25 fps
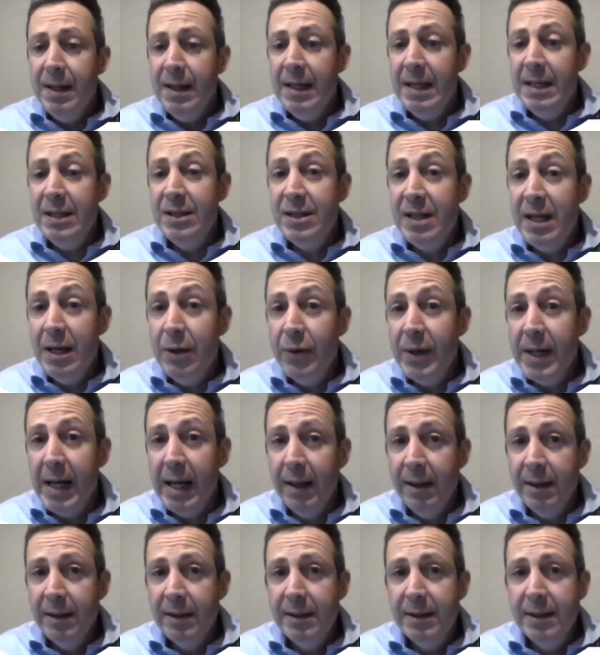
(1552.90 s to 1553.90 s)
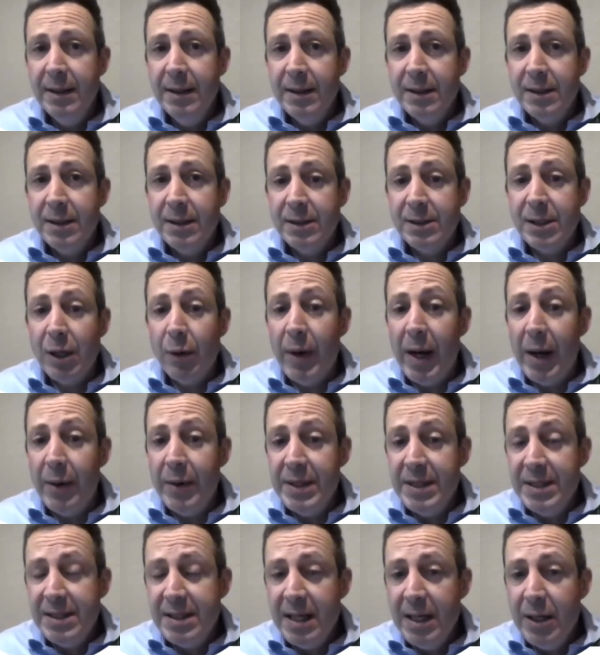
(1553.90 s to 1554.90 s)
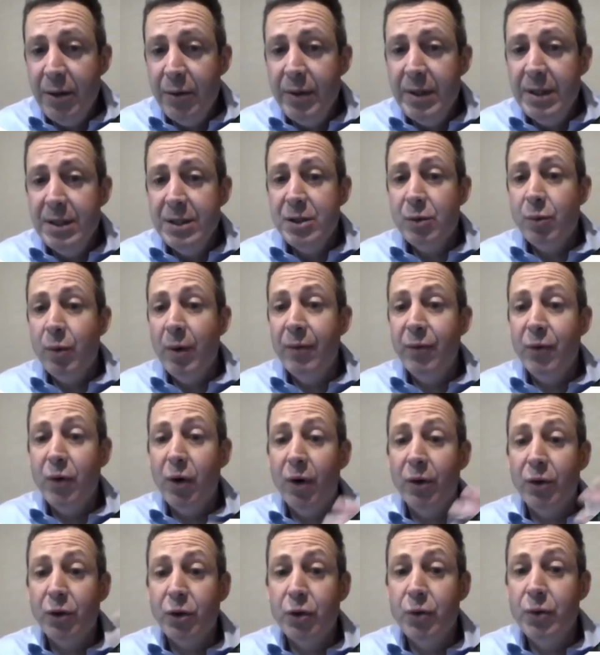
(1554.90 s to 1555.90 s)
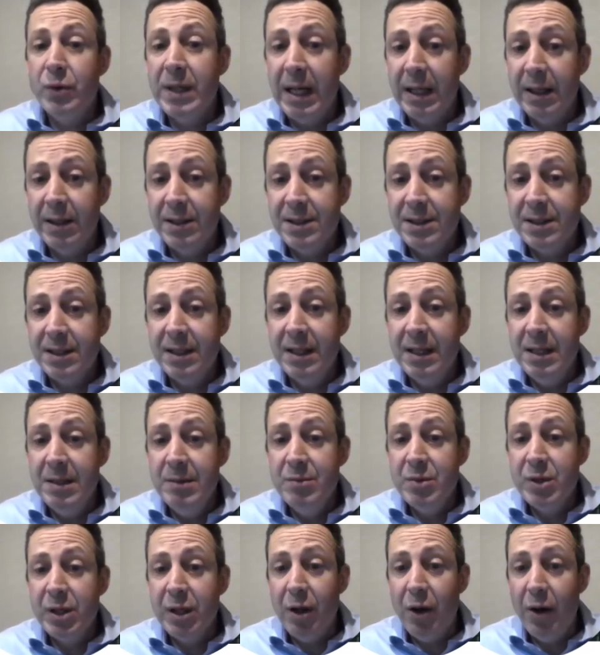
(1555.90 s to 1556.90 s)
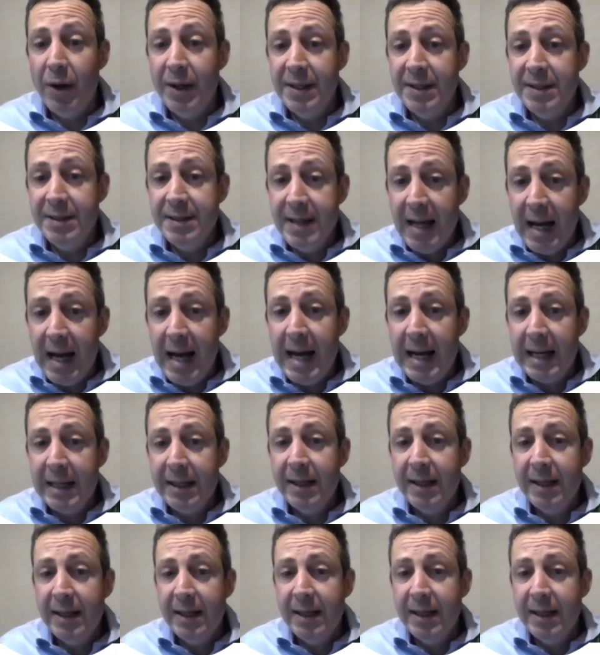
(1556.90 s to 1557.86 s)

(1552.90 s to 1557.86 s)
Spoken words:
Interior. So our interiors, we've got 2 colour schemes, light and dark.